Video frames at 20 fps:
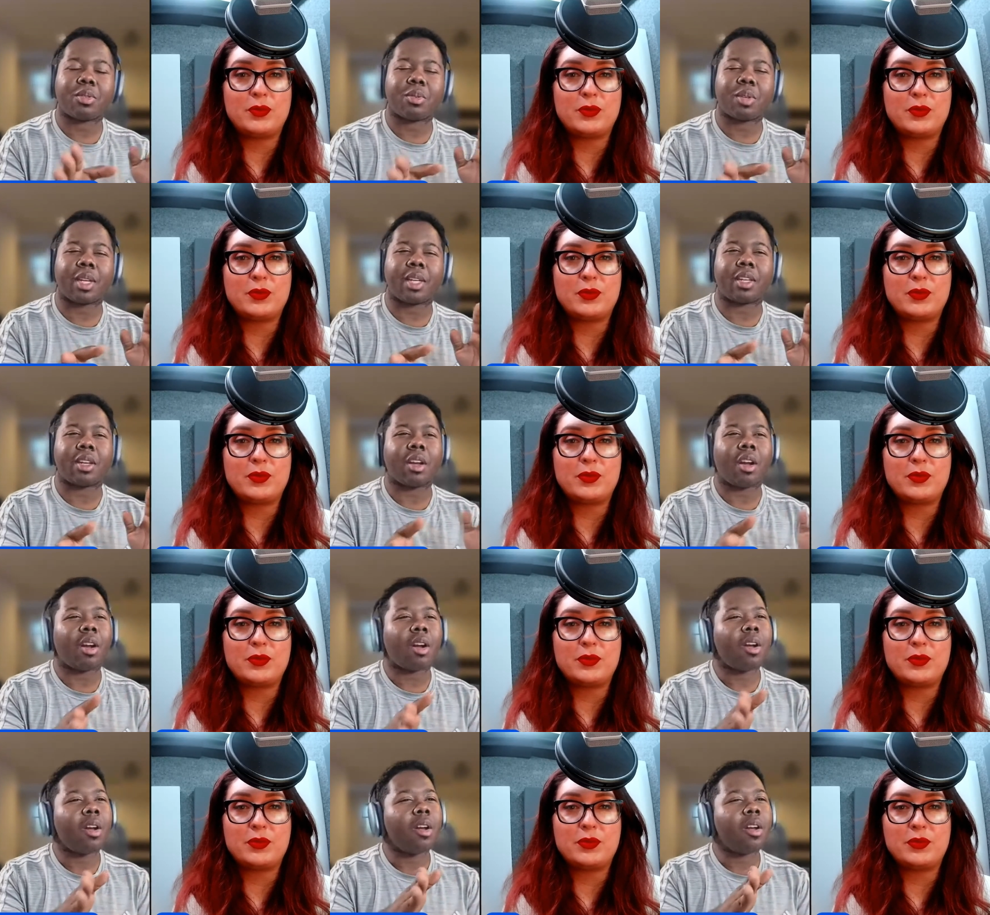Speaker 1: like
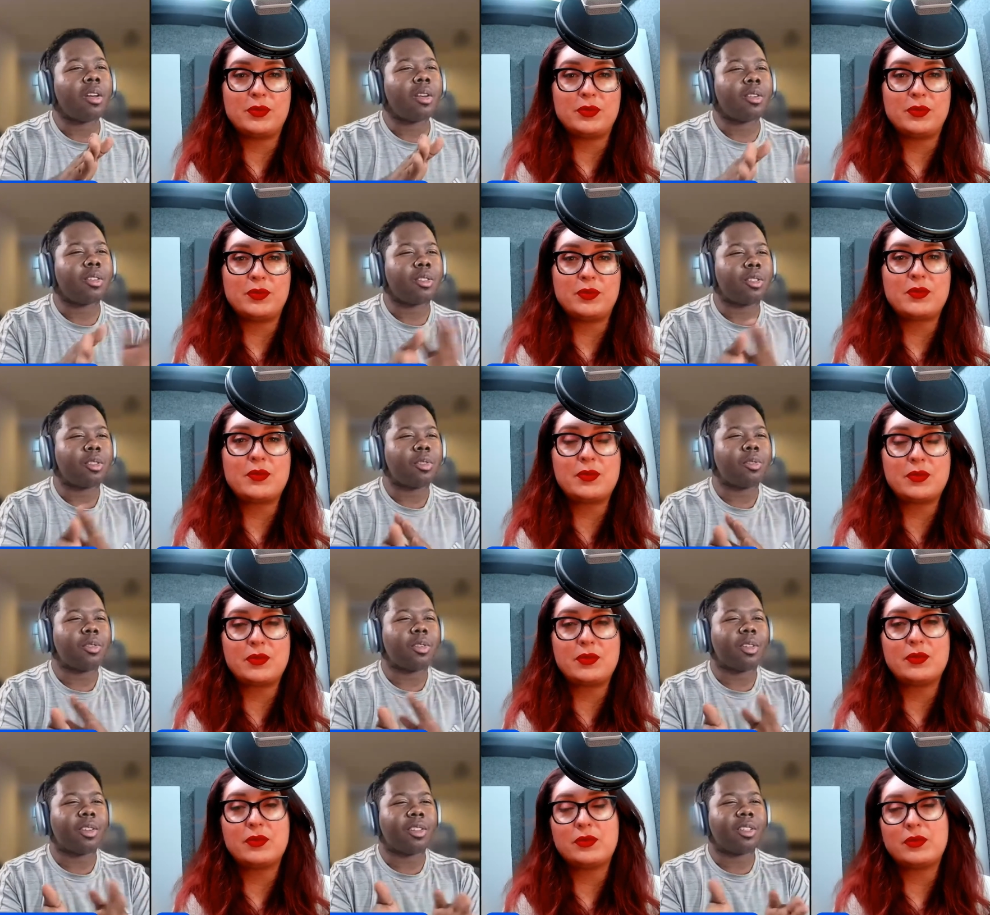mm-hmm.
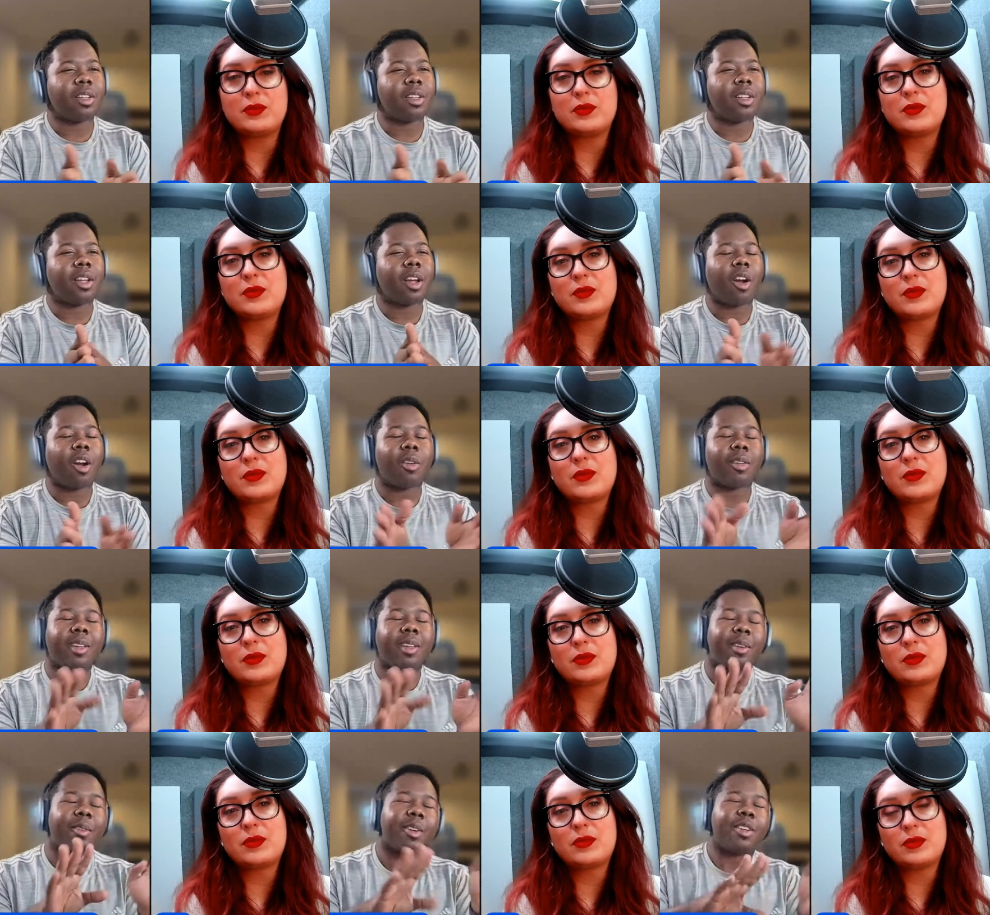you are
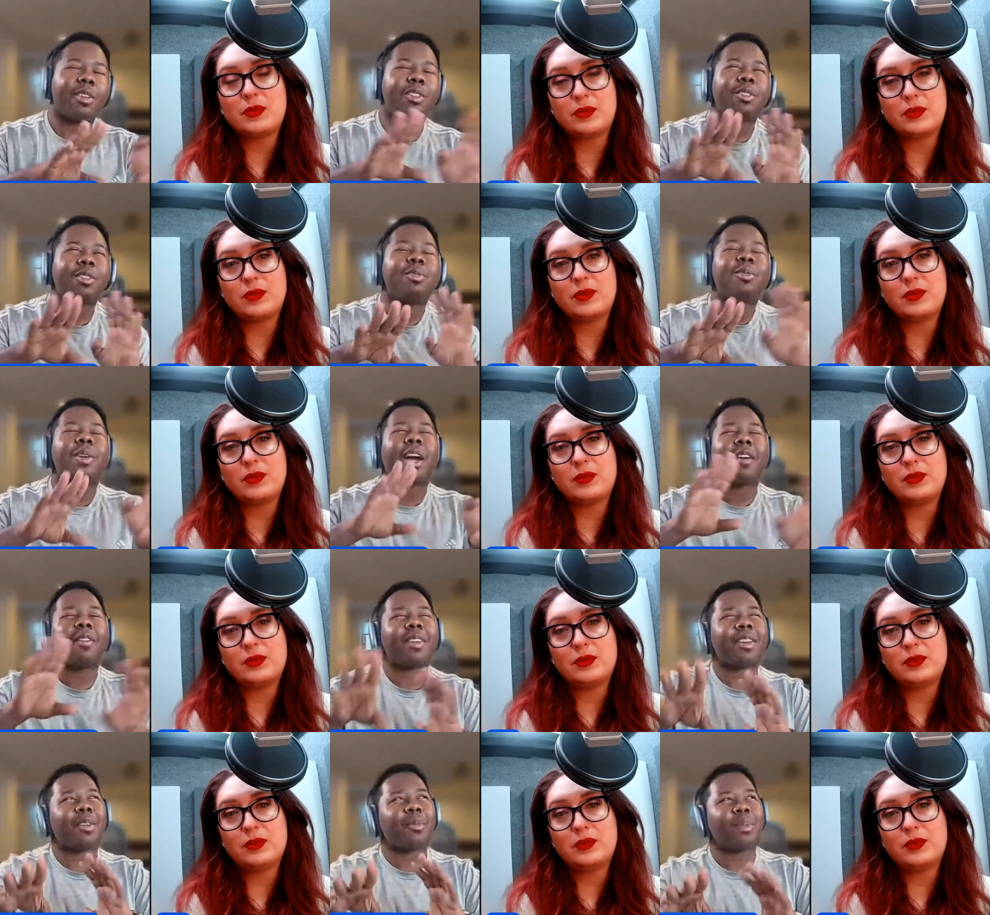like could you
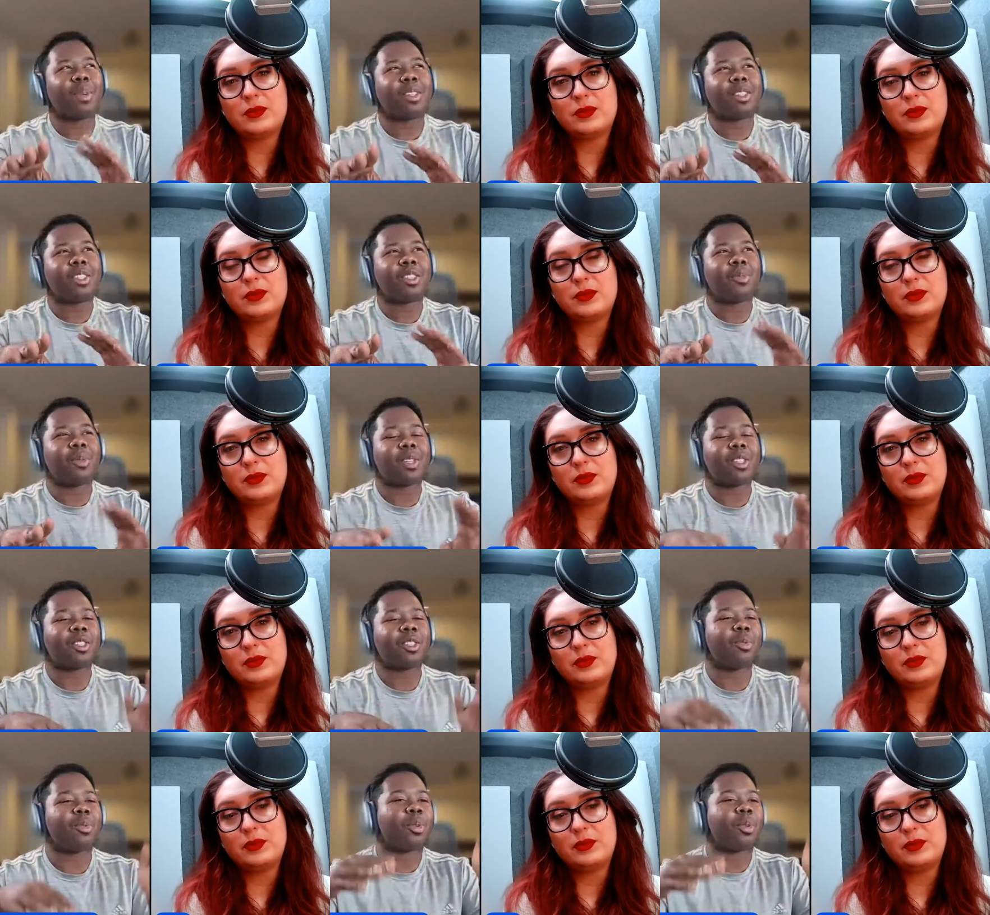have like in one
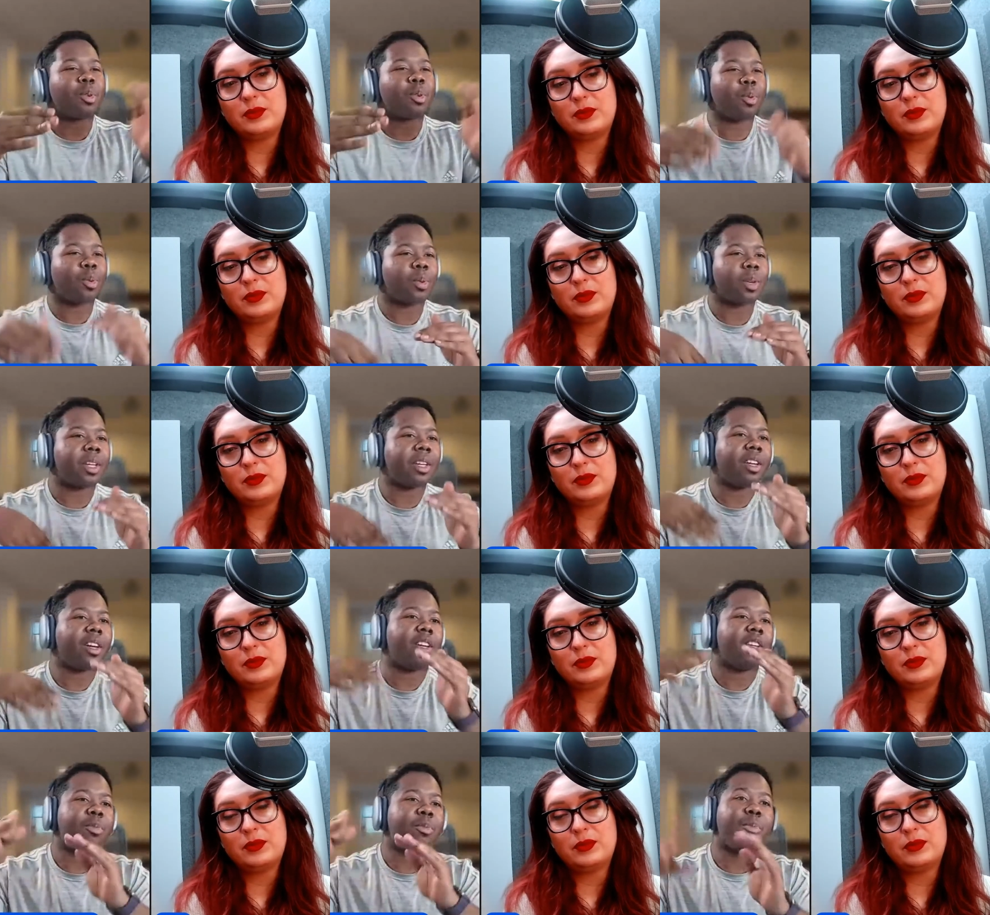situation you're recording
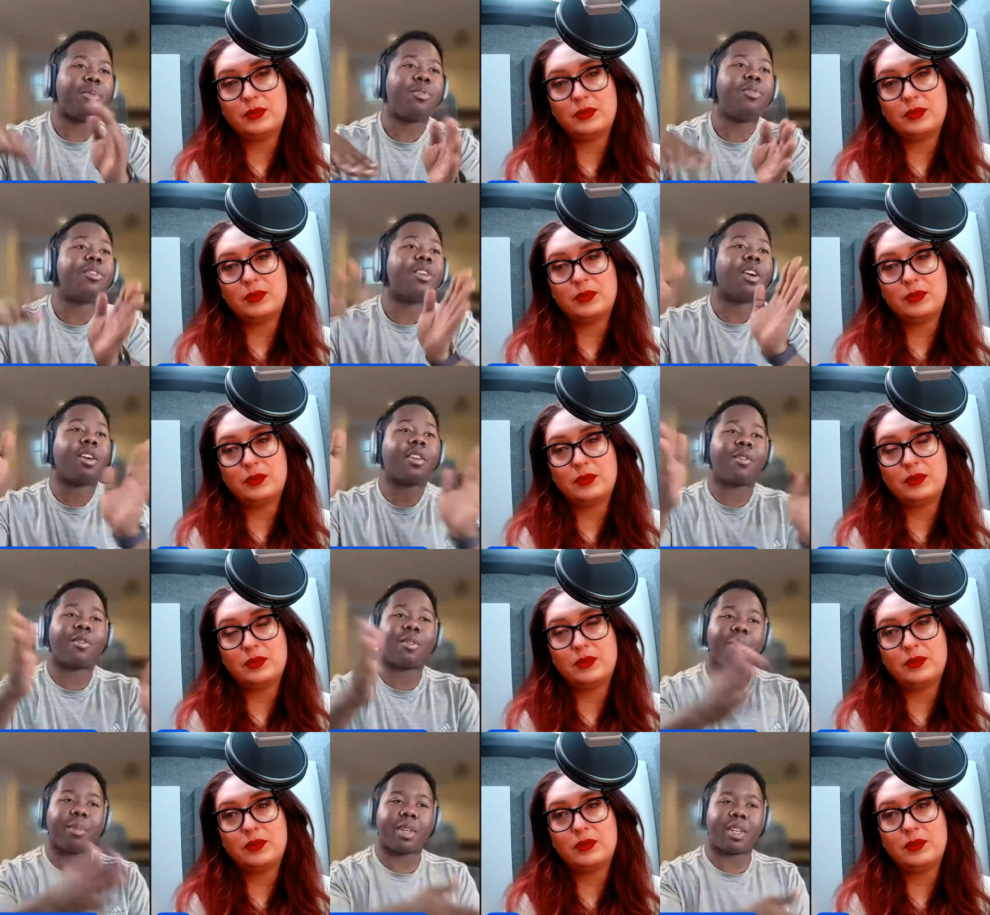you moved on
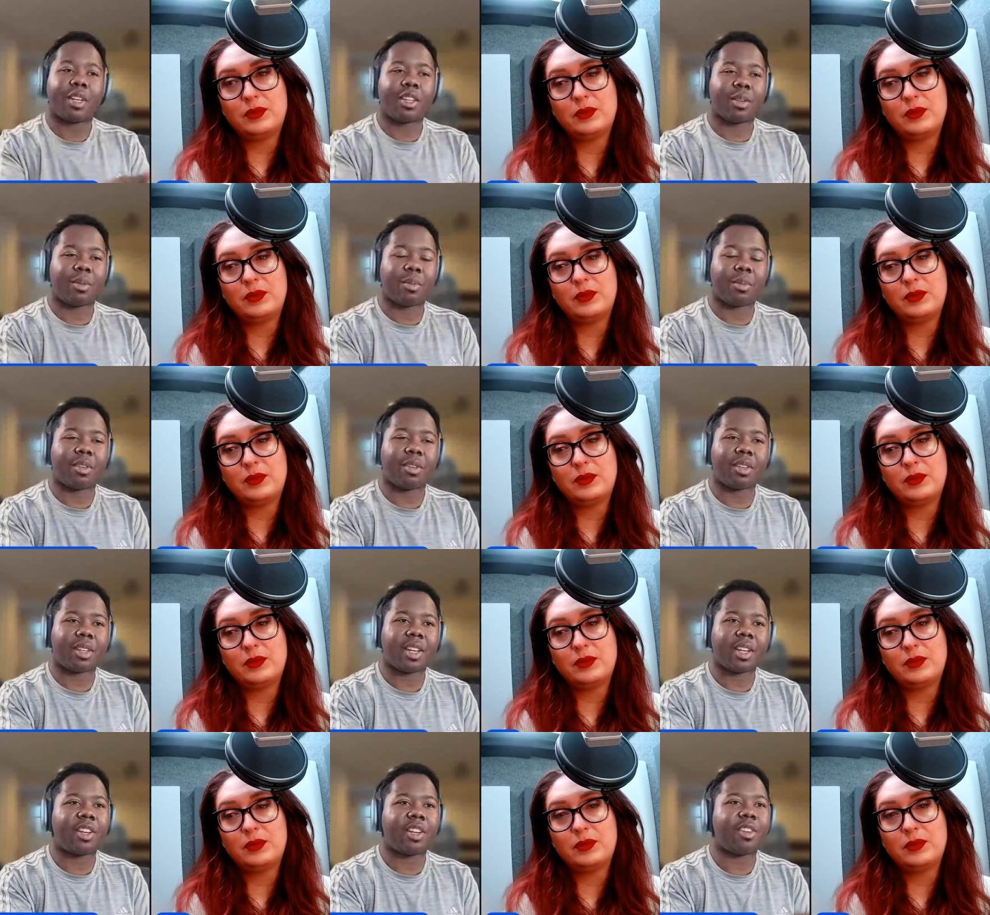from another
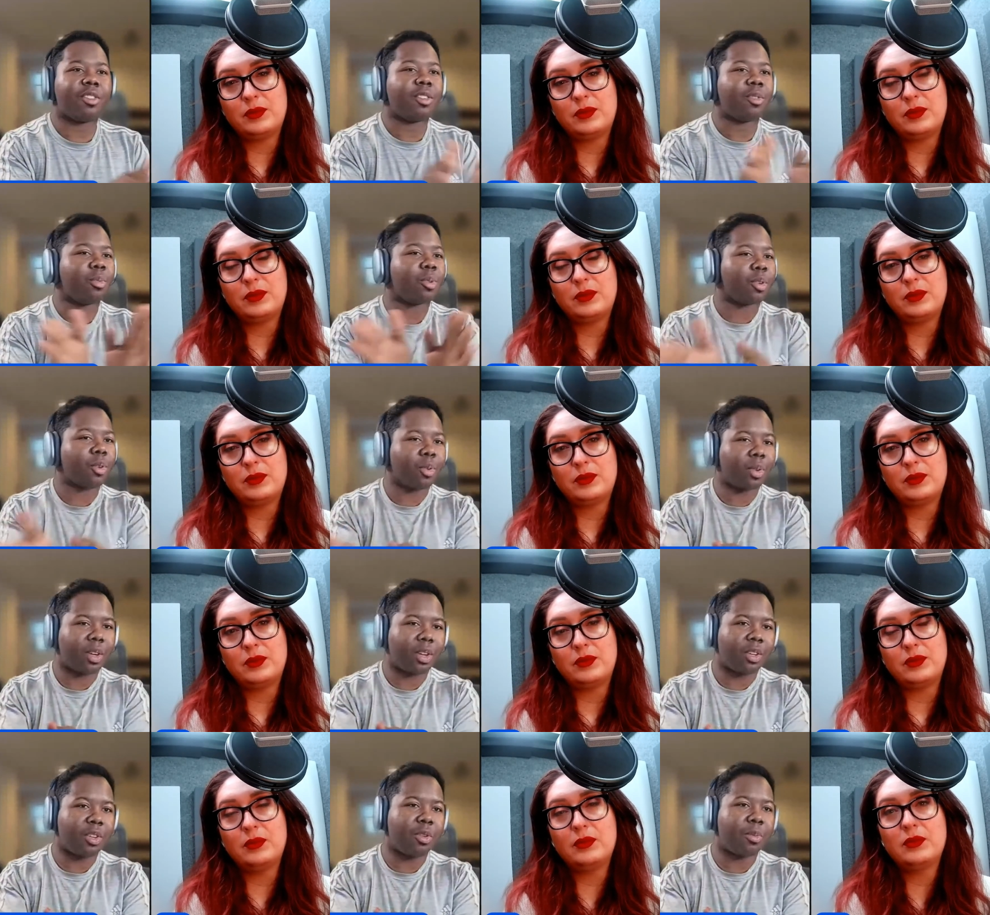book and you're
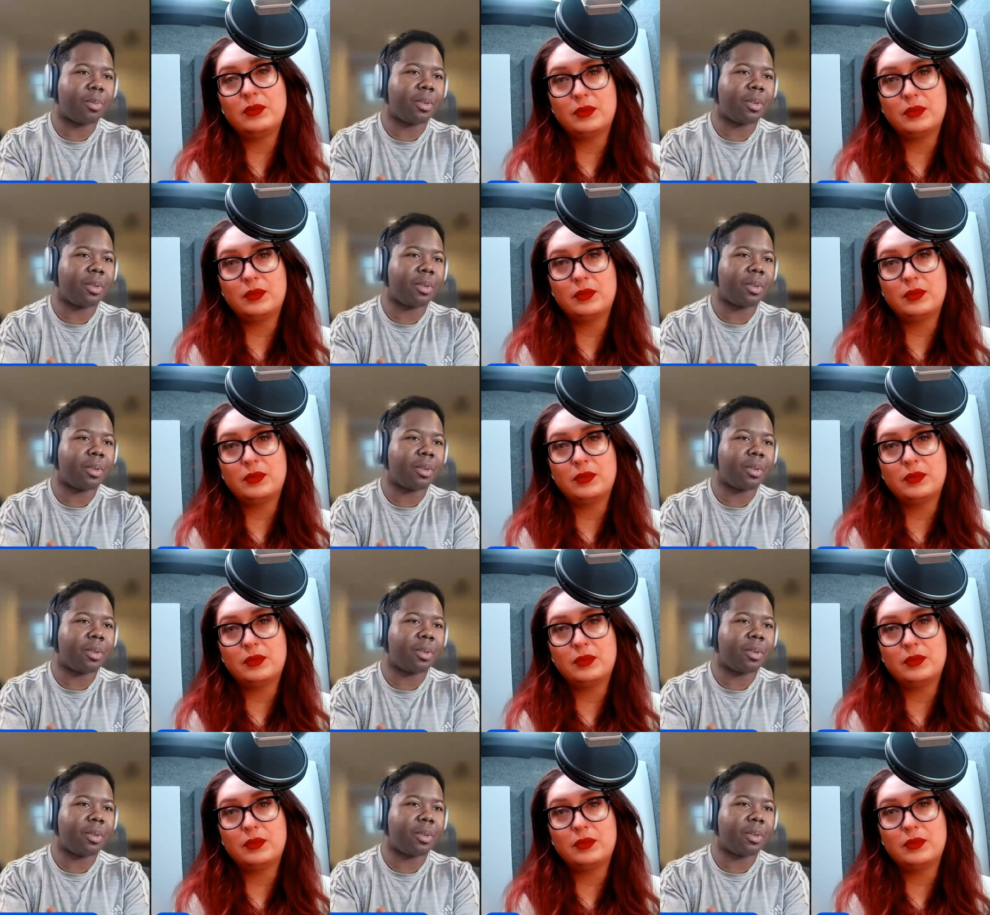recording mm-hmm. a new